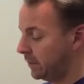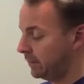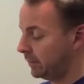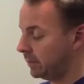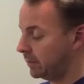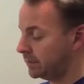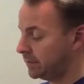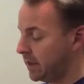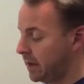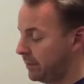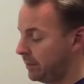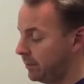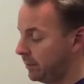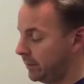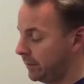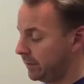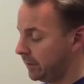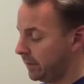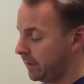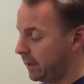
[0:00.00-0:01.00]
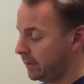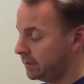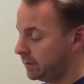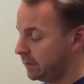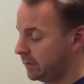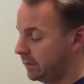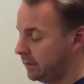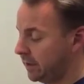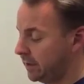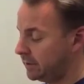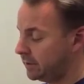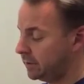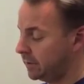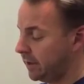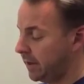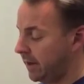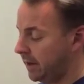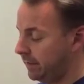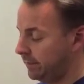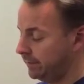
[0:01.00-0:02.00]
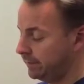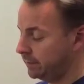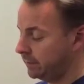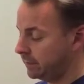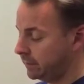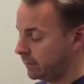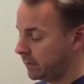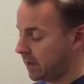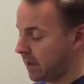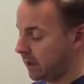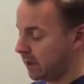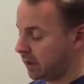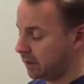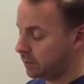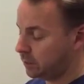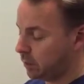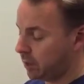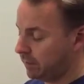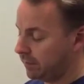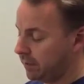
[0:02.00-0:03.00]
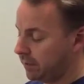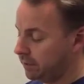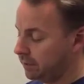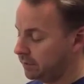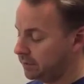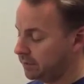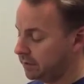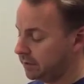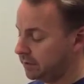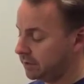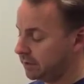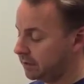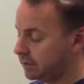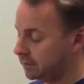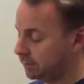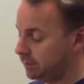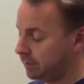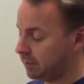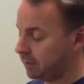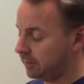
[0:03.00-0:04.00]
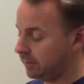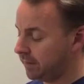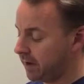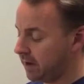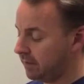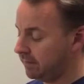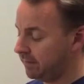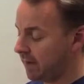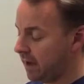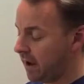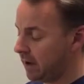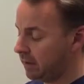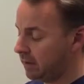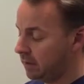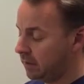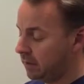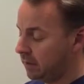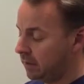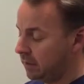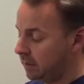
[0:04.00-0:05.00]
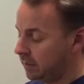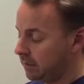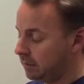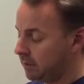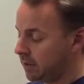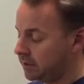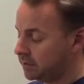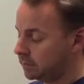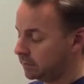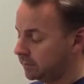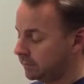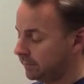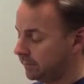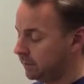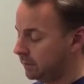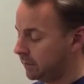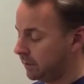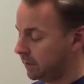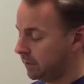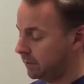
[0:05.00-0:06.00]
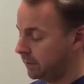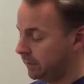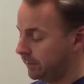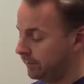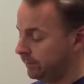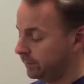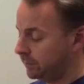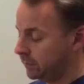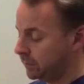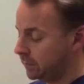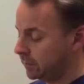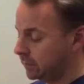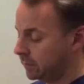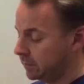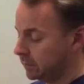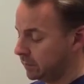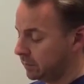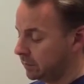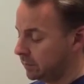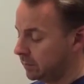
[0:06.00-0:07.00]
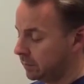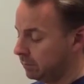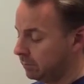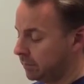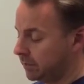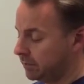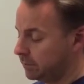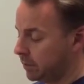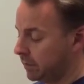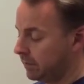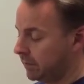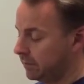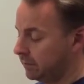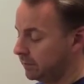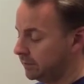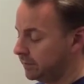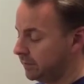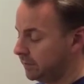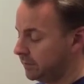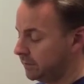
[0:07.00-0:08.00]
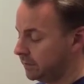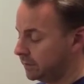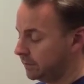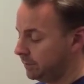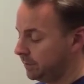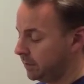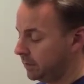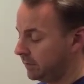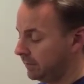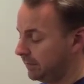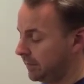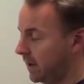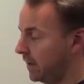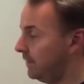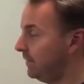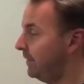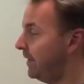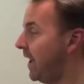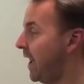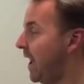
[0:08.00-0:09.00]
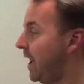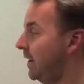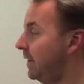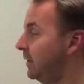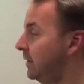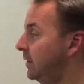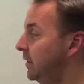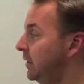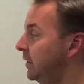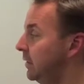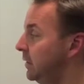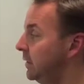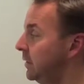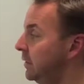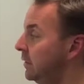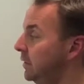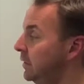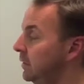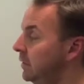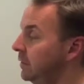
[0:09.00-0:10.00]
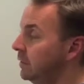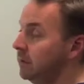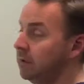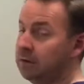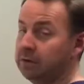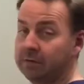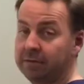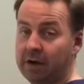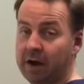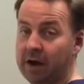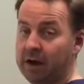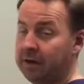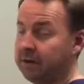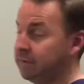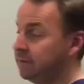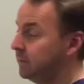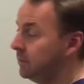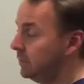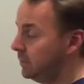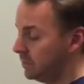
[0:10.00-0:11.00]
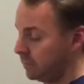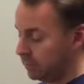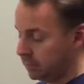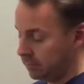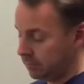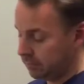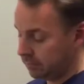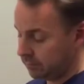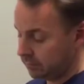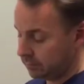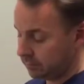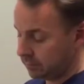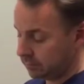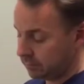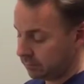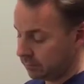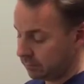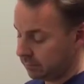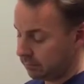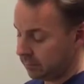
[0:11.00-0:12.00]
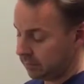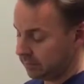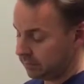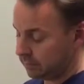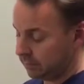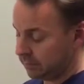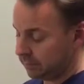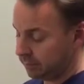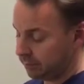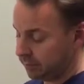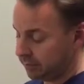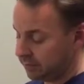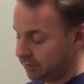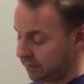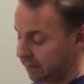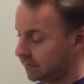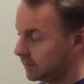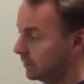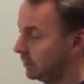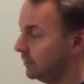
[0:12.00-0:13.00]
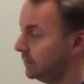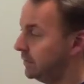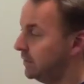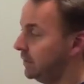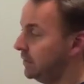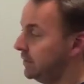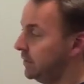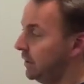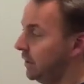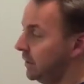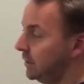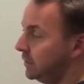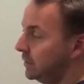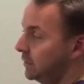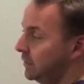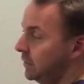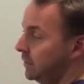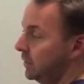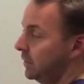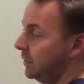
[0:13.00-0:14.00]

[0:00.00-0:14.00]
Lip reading: For example, in the case I did yesterday, I got 1,200 cc's of purified fat. The rest was fluid. But 1,200 cc's of purified fat divided in two means we can put 600 cc's